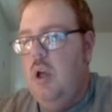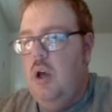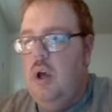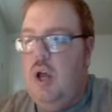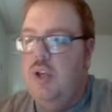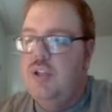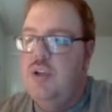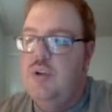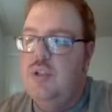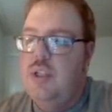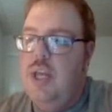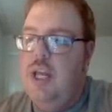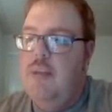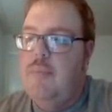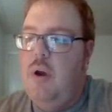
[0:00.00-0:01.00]
Actually, it was
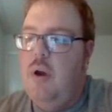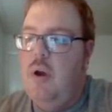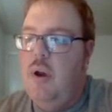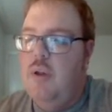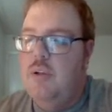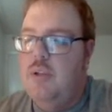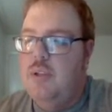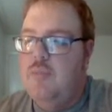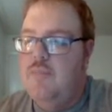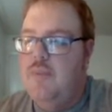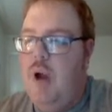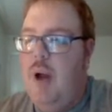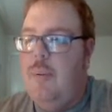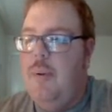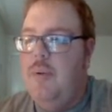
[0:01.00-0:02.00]
Native Americans,
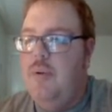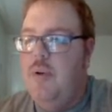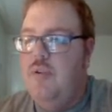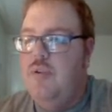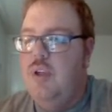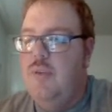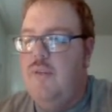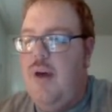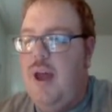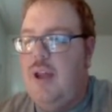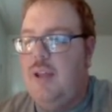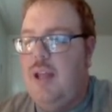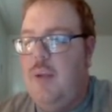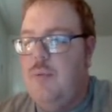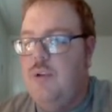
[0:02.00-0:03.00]
probably due to the
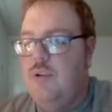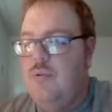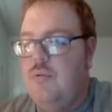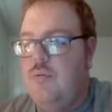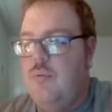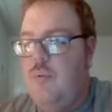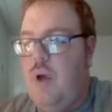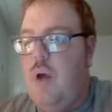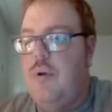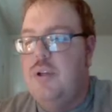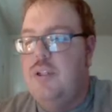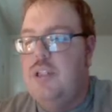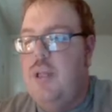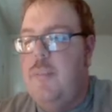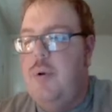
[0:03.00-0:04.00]
fact that was well,
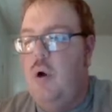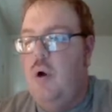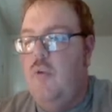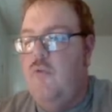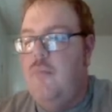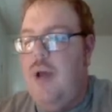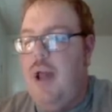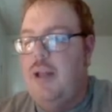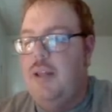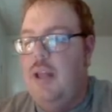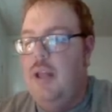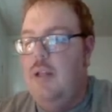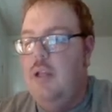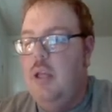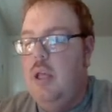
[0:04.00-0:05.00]
it's typical back
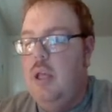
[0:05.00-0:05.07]
then.